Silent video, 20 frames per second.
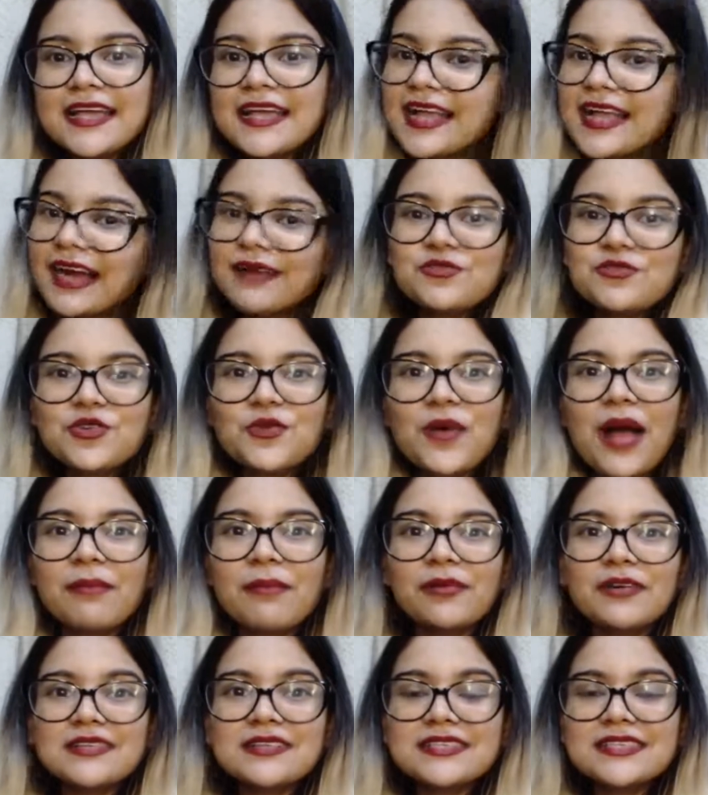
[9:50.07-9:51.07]
come to
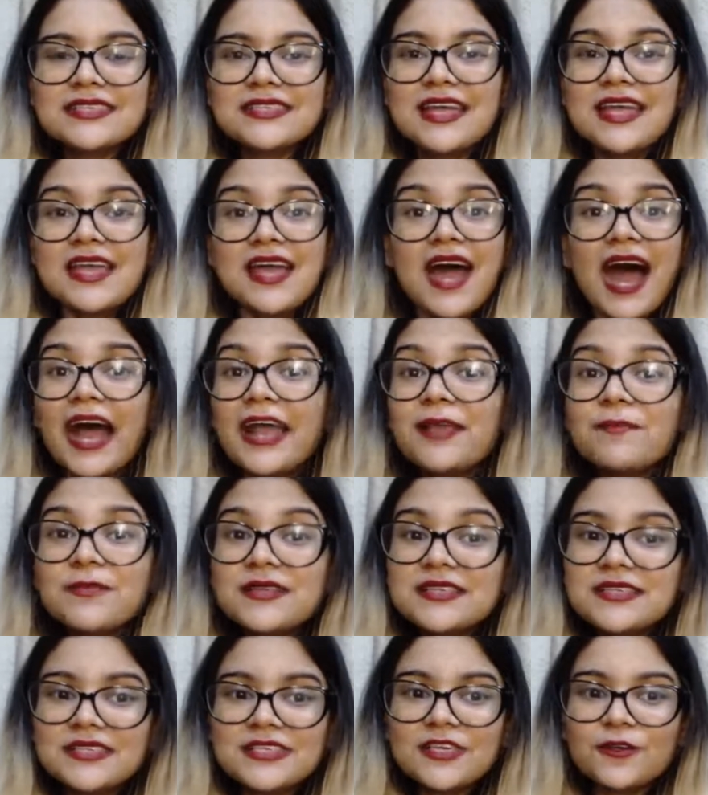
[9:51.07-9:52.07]
Amherst. I
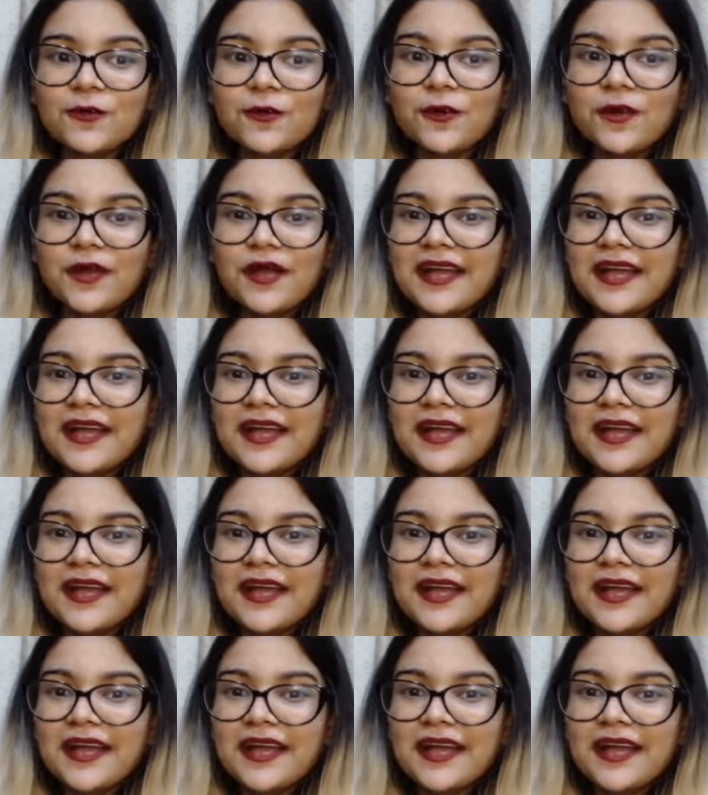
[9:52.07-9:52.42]
miss you.